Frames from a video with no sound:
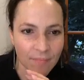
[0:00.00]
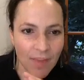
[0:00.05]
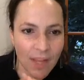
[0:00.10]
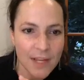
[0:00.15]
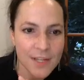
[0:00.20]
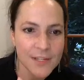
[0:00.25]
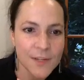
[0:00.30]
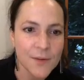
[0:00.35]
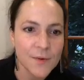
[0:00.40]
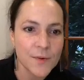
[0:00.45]

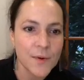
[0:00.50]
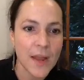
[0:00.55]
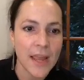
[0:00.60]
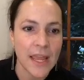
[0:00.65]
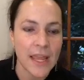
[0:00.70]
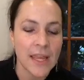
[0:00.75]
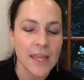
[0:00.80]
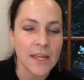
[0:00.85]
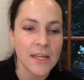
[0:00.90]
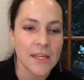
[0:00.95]
So
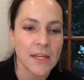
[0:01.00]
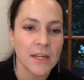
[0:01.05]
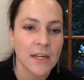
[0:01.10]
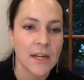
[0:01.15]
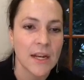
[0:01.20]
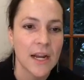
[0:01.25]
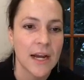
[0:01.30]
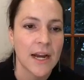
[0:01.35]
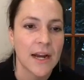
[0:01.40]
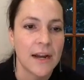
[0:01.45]

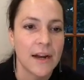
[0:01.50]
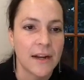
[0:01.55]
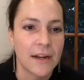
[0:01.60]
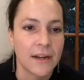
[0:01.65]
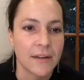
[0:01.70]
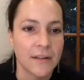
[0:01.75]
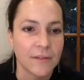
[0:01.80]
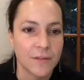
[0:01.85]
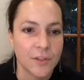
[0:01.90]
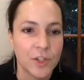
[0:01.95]
in
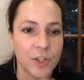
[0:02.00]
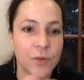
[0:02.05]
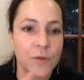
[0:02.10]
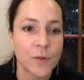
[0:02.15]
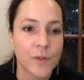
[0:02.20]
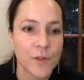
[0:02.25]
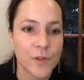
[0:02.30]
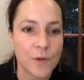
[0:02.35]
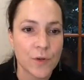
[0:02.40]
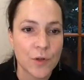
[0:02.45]

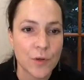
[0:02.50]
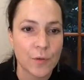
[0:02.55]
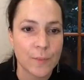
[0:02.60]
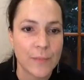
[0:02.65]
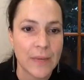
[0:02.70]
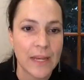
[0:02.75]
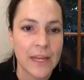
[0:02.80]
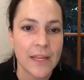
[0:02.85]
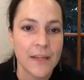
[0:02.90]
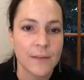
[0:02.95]
general social
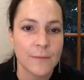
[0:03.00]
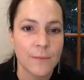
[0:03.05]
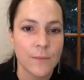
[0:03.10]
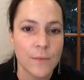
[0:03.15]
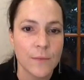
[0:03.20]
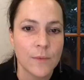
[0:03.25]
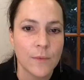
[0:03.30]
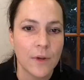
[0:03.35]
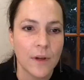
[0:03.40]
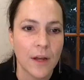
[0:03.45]
media
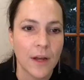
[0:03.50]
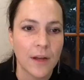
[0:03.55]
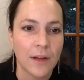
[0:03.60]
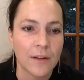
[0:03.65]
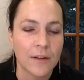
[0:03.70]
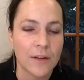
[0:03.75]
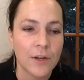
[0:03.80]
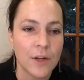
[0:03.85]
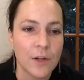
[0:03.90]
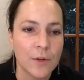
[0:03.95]

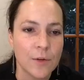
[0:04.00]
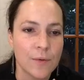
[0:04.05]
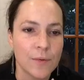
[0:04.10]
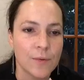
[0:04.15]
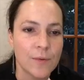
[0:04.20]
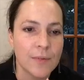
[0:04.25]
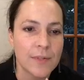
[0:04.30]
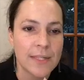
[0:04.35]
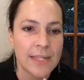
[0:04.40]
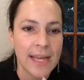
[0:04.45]

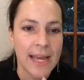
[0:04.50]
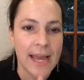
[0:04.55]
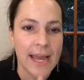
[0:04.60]
news,